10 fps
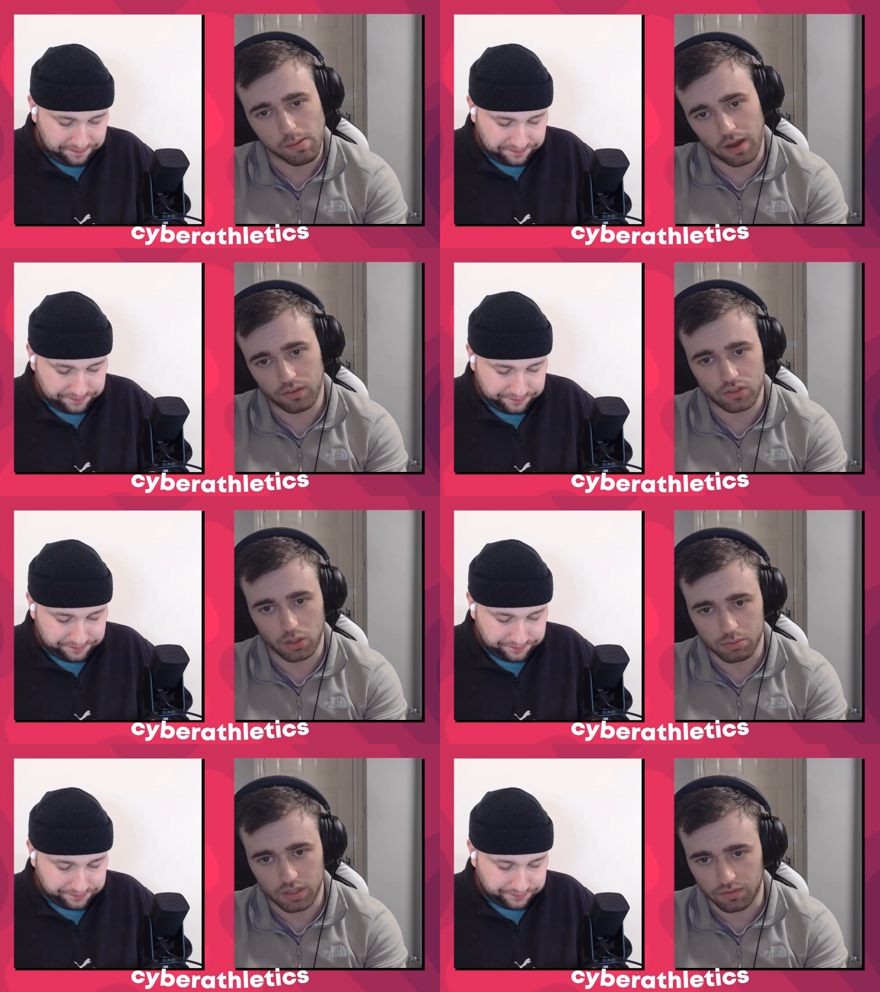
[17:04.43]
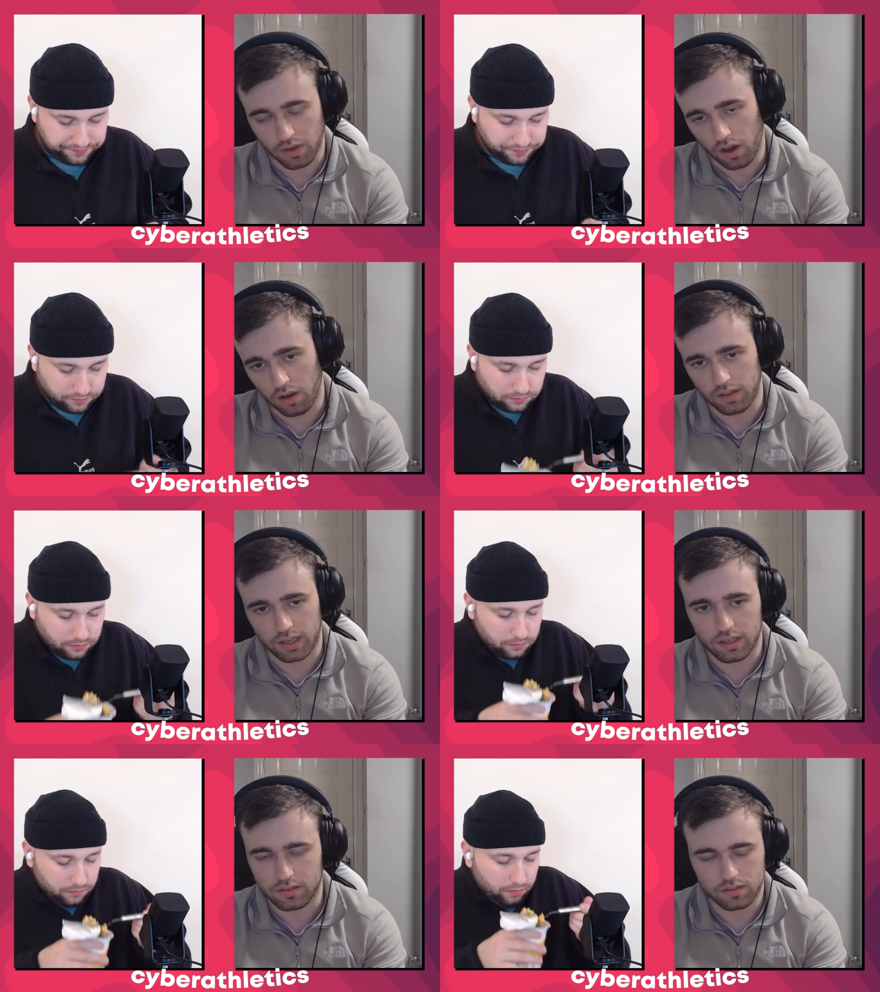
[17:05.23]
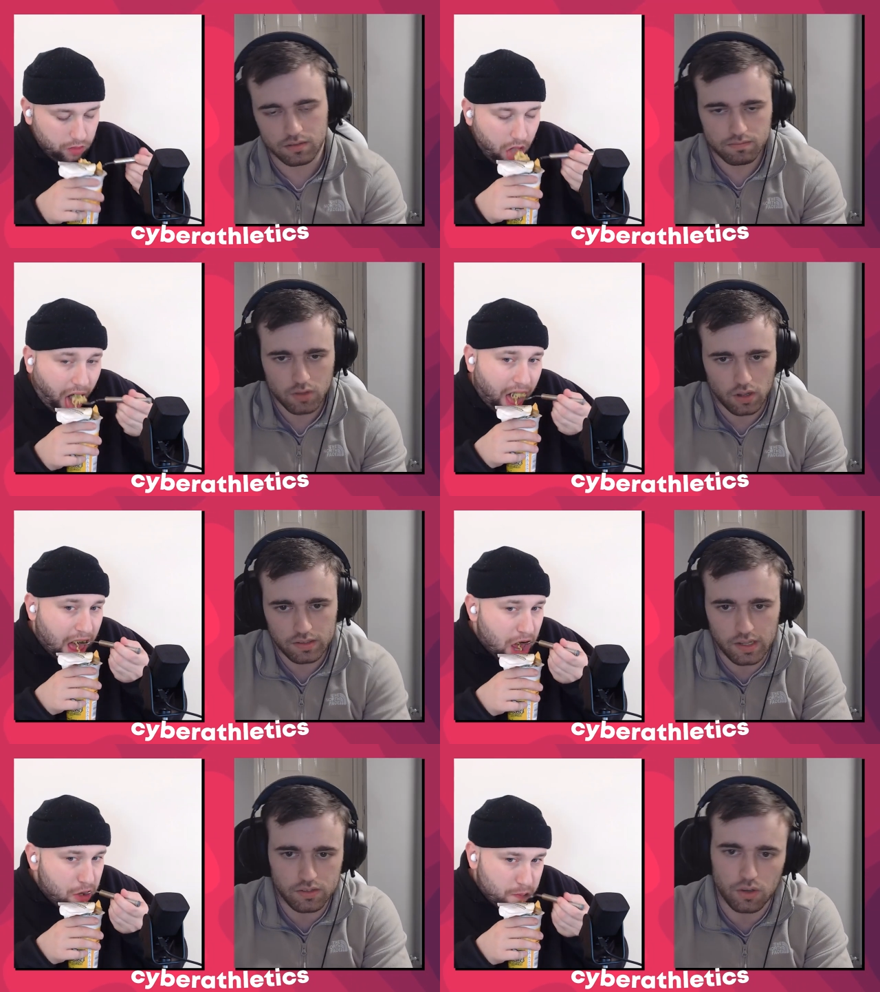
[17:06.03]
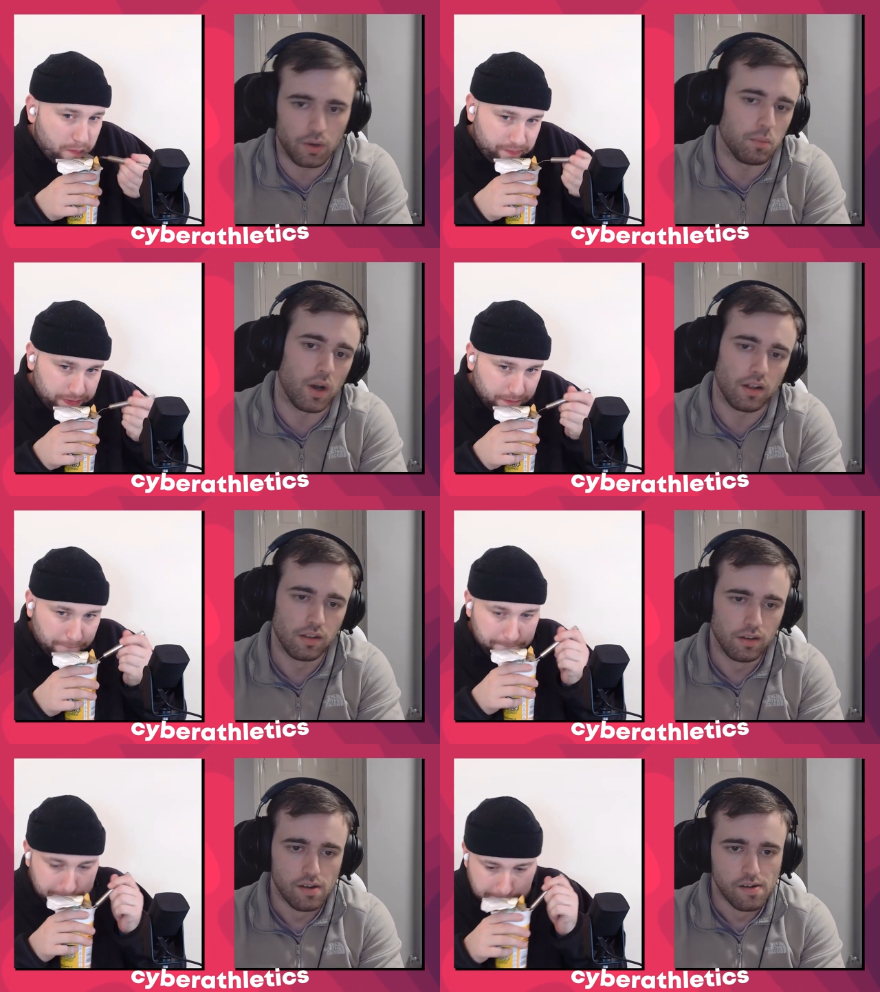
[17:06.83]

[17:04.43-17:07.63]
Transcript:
Speaker 1: amount of subs they've got. Like, it's content's going well.